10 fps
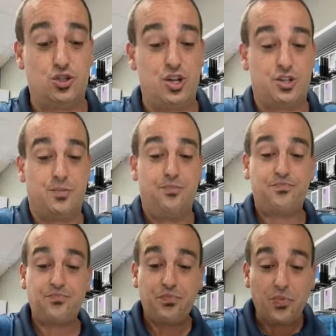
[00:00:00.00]
cheese.
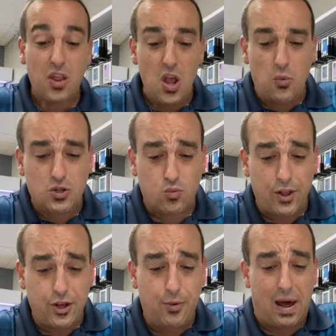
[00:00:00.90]
And what's
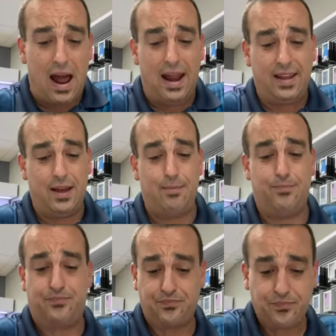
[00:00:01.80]
really good about it, I had to
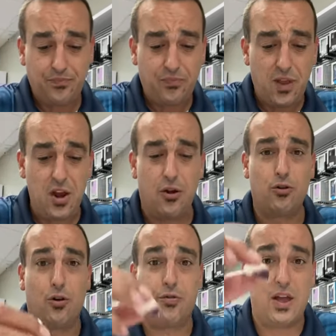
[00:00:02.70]
get
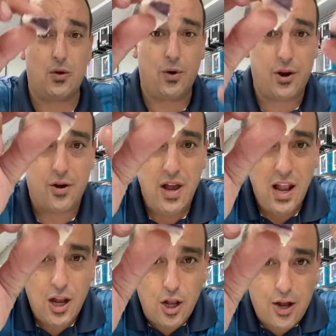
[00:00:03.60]
another little thing going here.
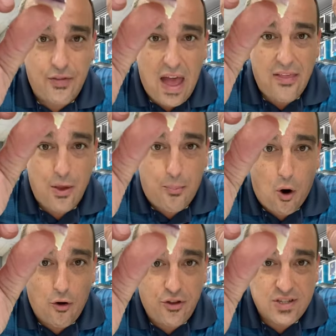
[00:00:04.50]
Look at that. The
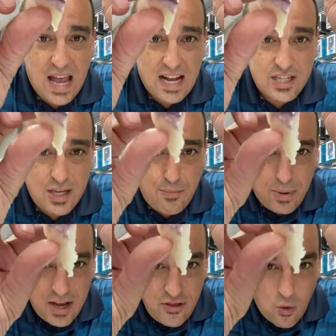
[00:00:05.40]
part that's actually
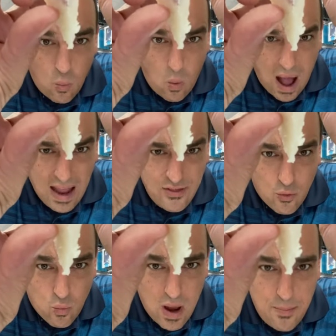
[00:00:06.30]
been in the wine,
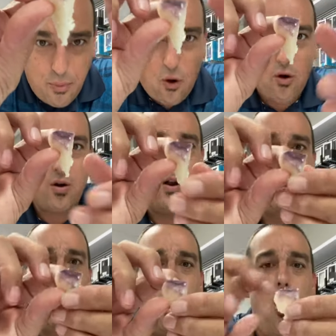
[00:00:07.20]
the red part,
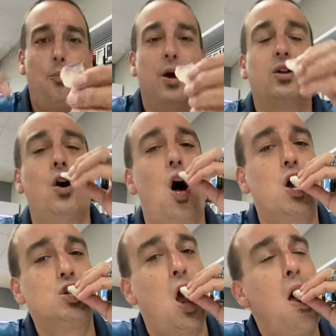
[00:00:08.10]
oh my
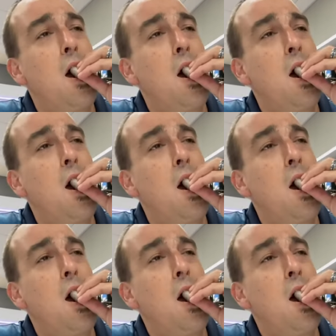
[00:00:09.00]
gosh.